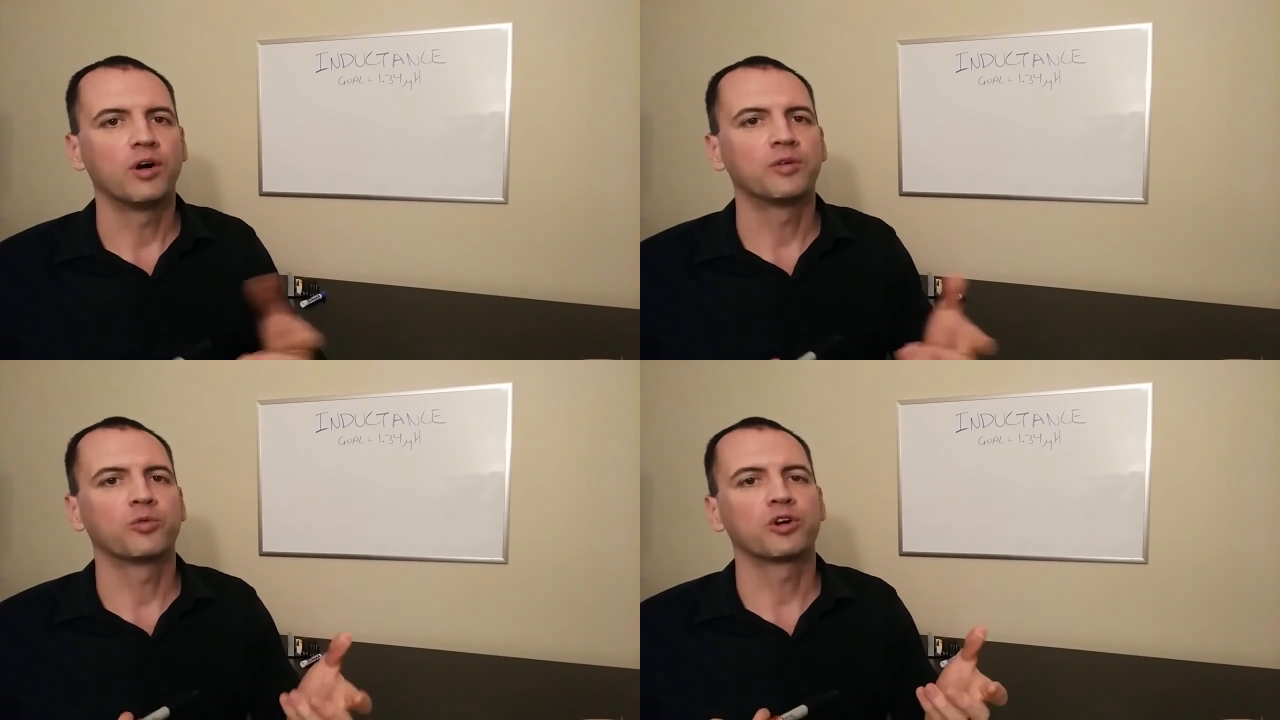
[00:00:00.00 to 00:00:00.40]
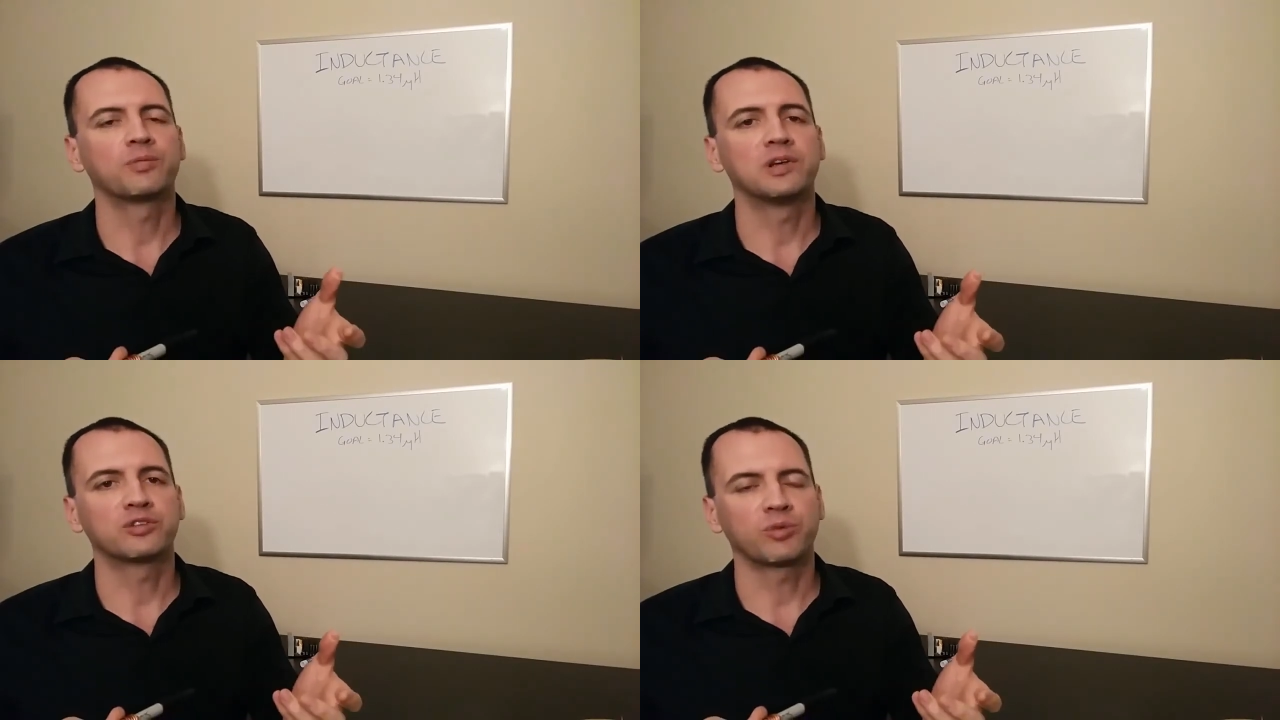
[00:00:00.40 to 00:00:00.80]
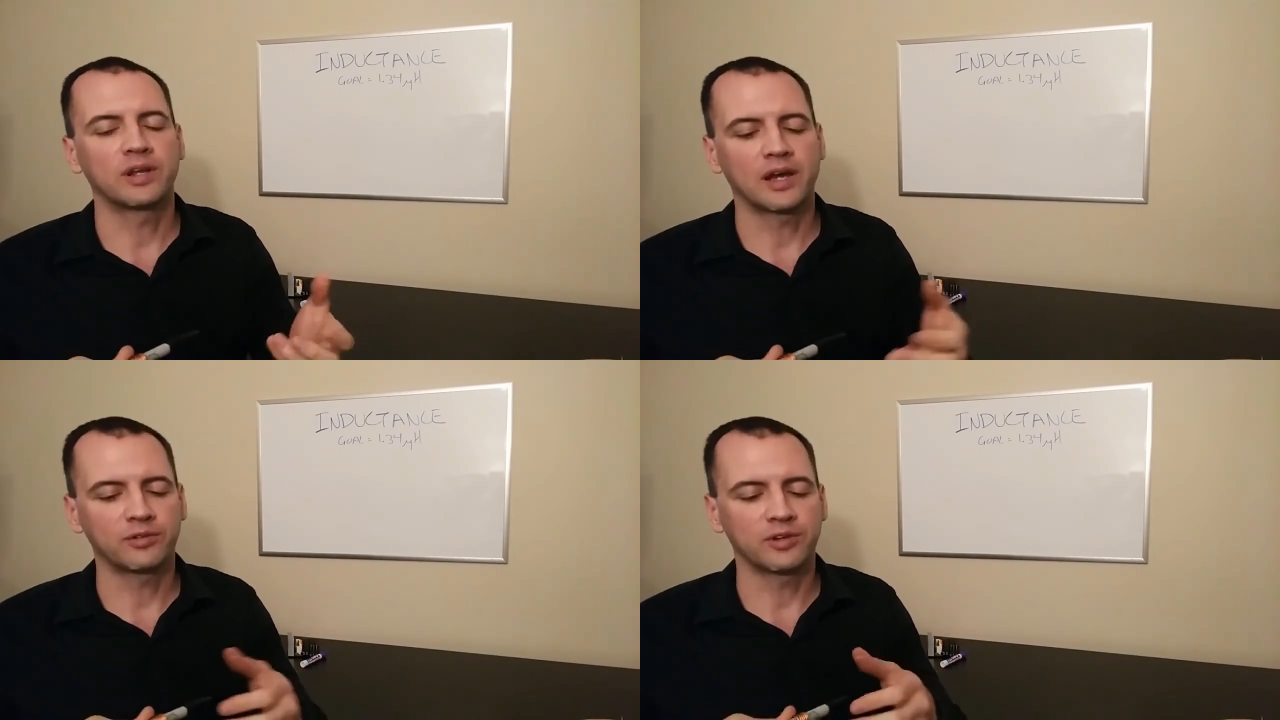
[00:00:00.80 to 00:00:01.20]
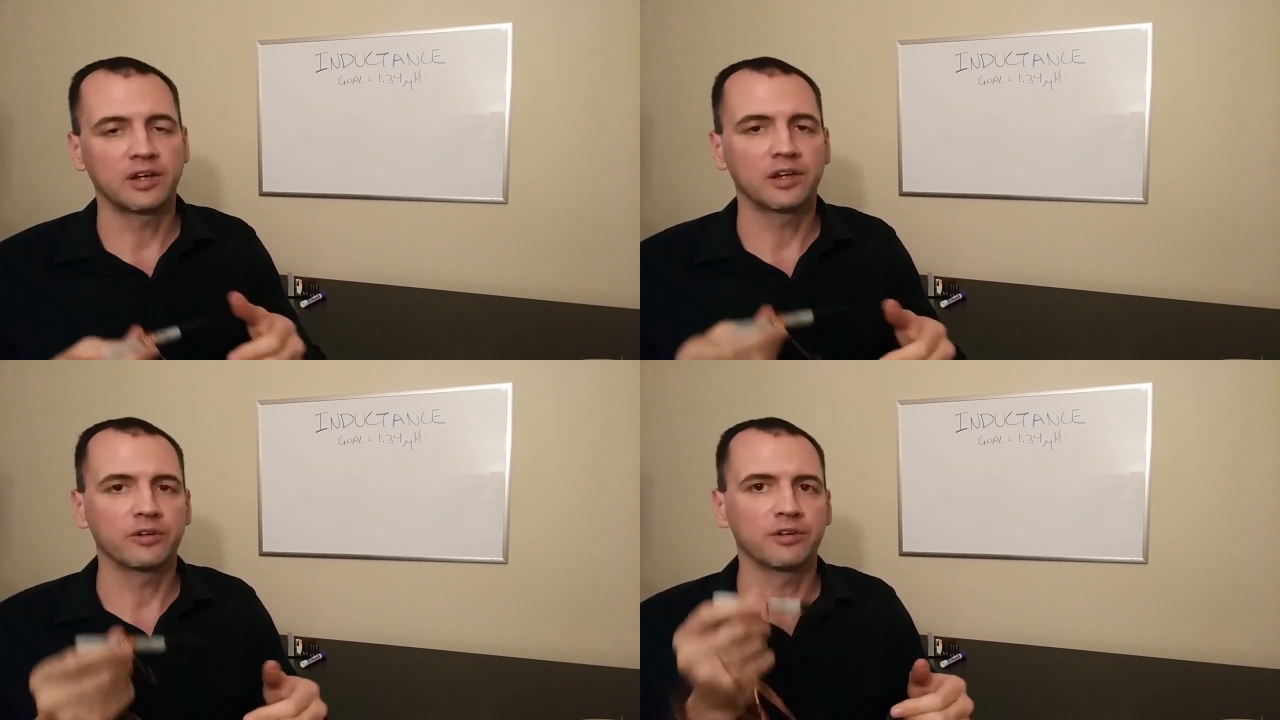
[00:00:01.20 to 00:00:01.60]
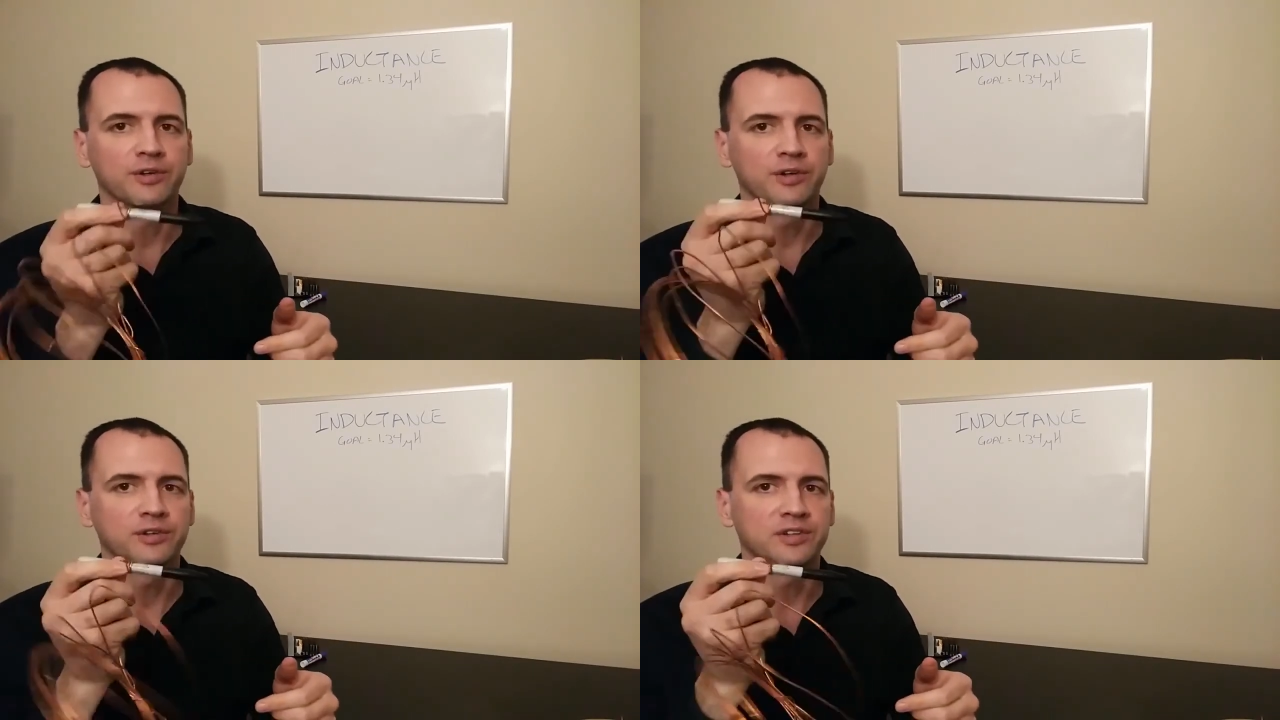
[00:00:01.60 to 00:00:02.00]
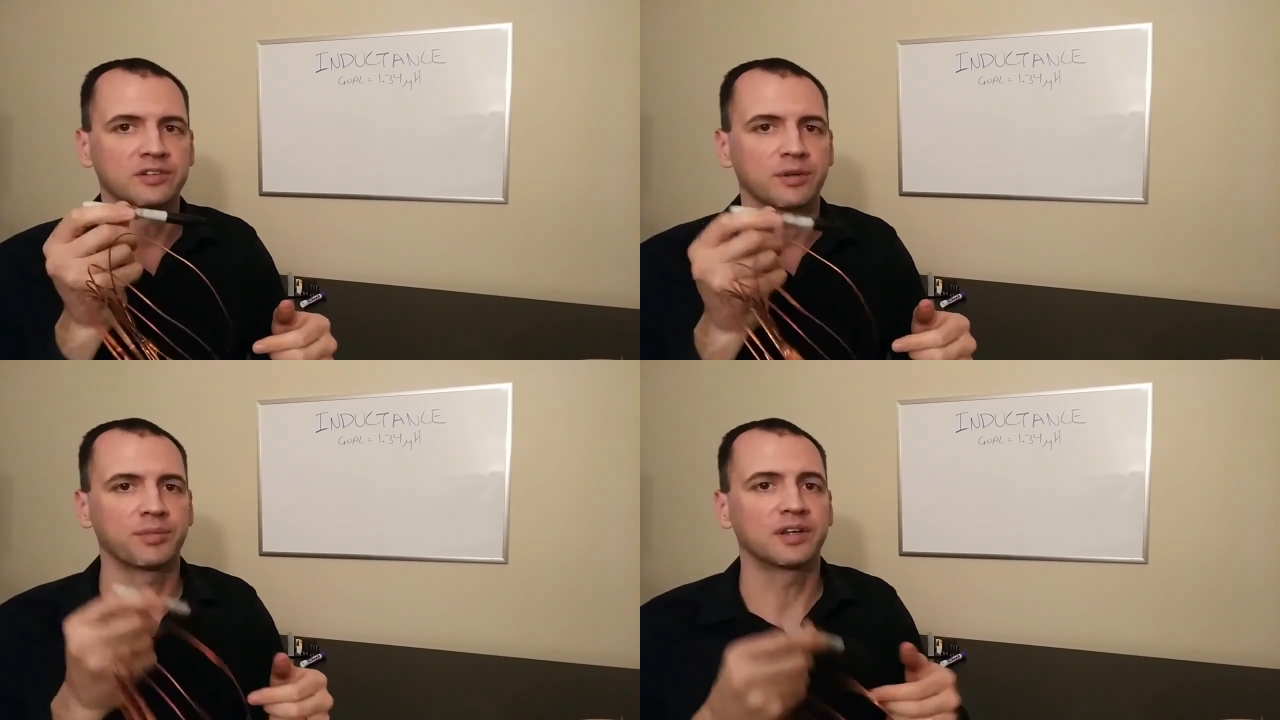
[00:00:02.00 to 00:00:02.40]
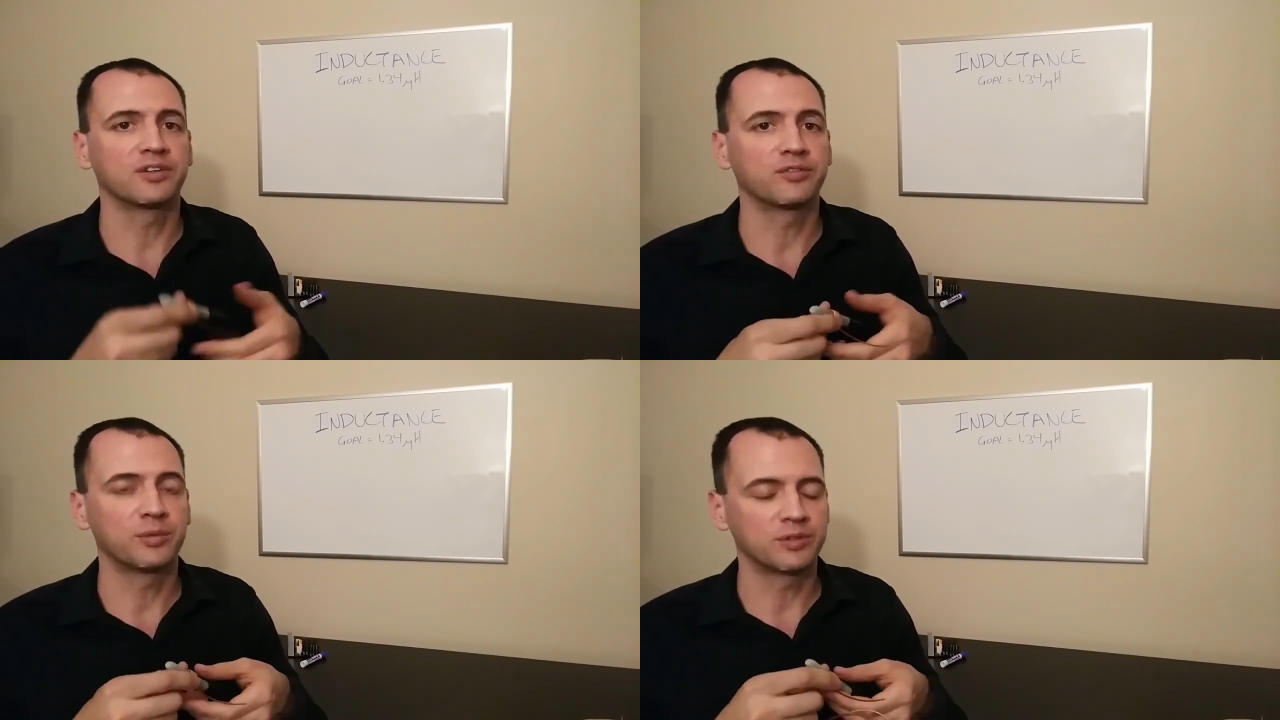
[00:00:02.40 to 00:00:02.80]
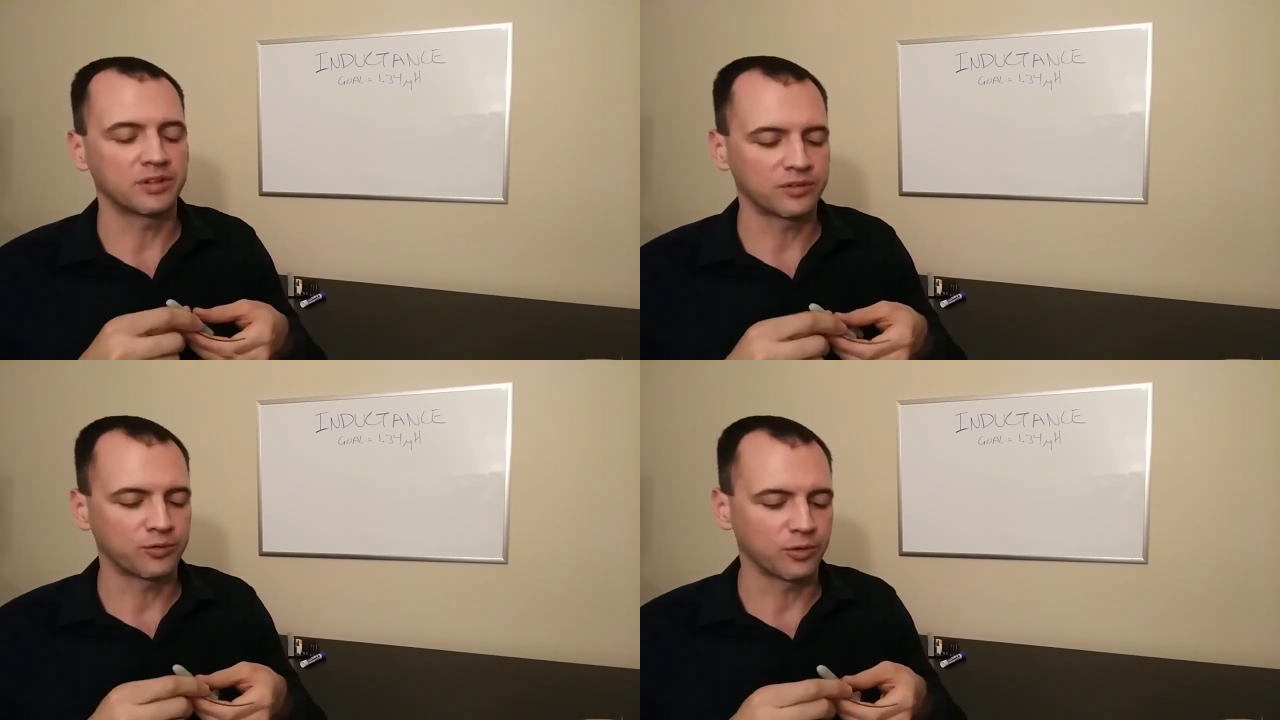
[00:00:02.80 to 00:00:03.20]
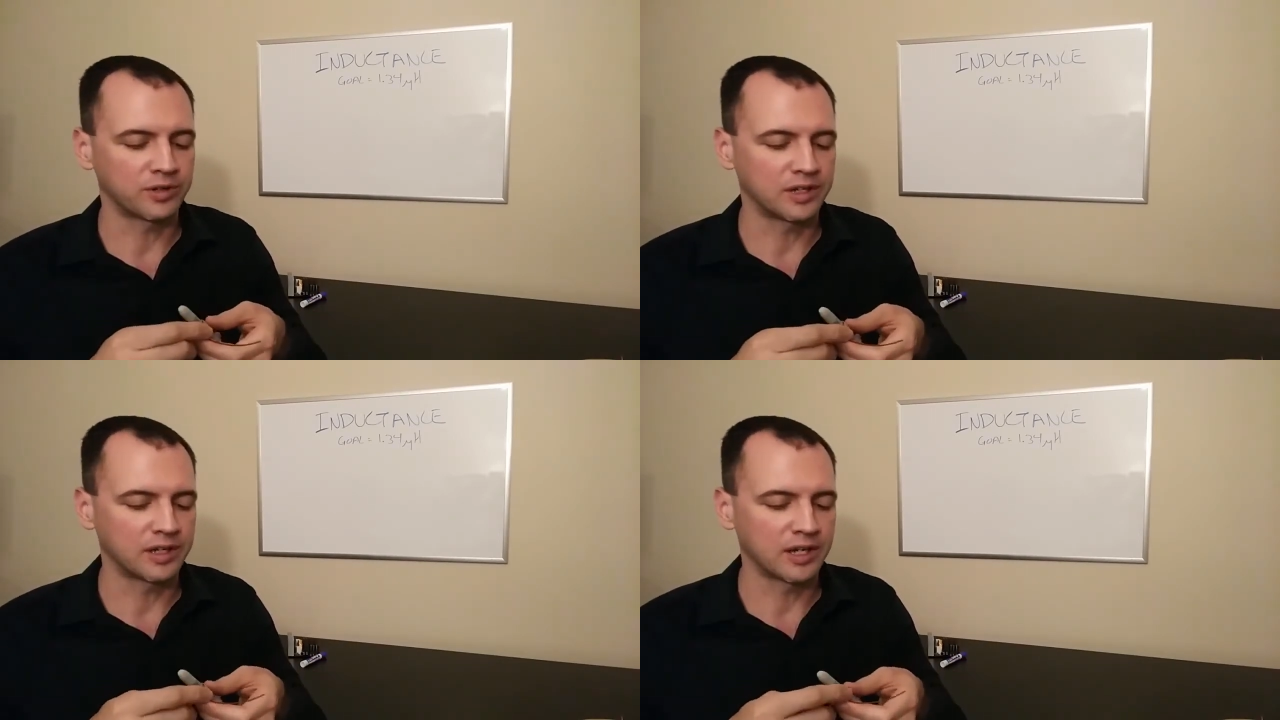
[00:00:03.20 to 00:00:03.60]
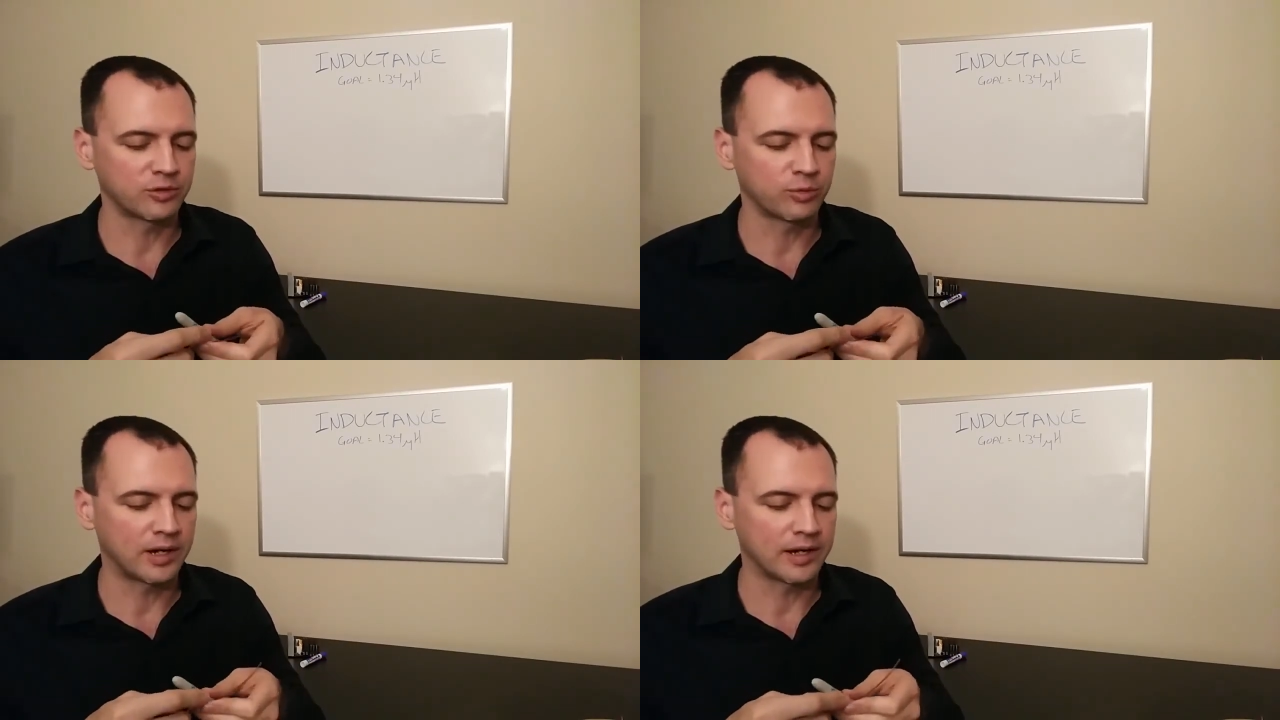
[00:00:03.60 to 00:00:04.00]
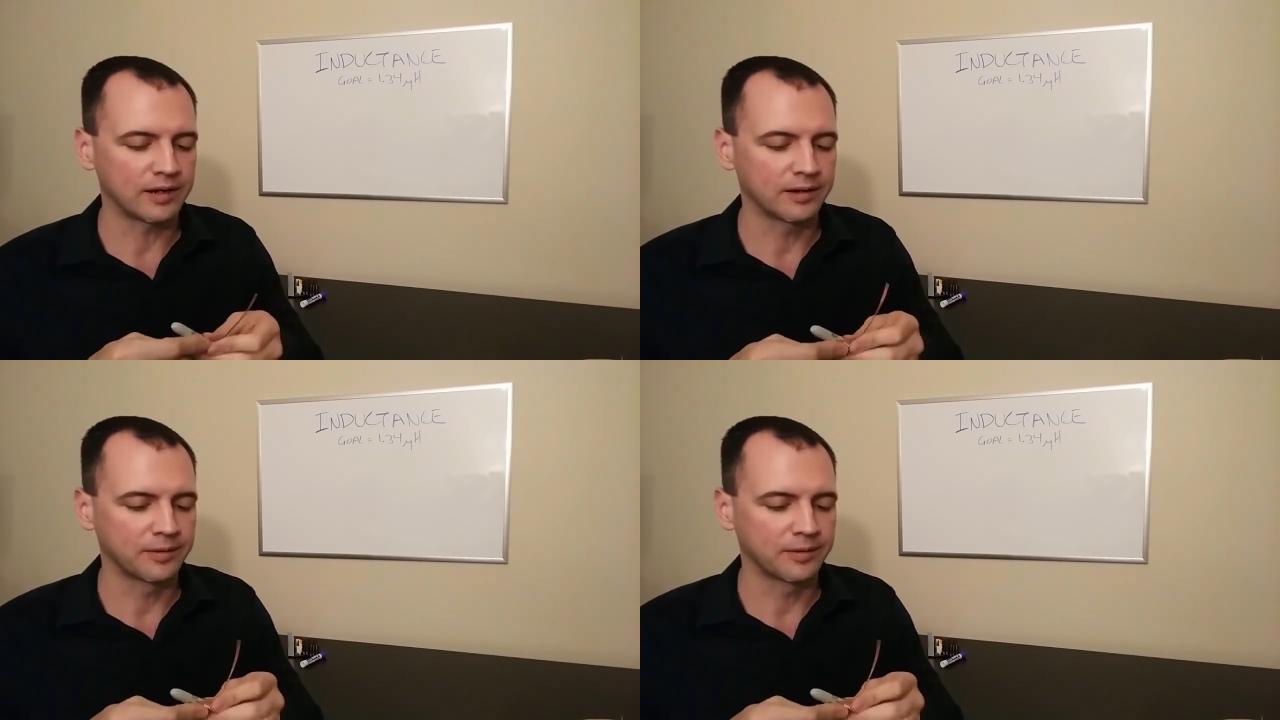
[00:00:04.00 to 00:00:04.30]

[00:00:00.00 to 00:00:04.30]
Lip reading: workpiece right after the other if you're using something as flimsy as 14 gauge wire.